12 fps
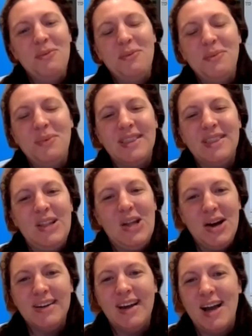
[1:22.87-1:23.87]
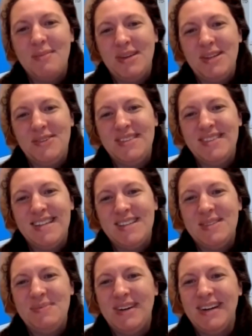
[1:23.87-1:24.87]
with longtime interest and
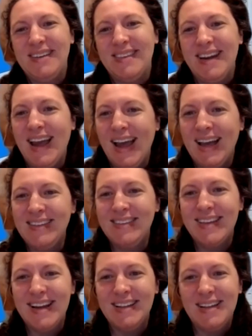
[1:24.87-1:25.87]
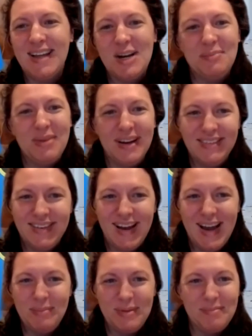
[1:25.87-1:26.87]
experience in hand-setting letterpress
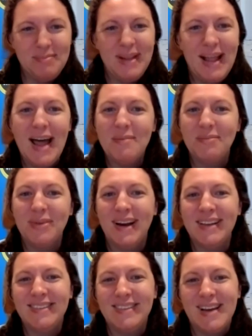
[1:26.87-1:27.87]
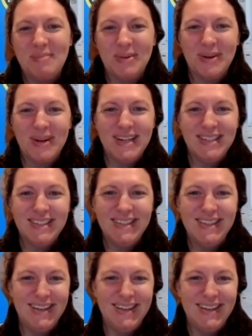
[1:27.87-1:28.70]
type and platen press operation.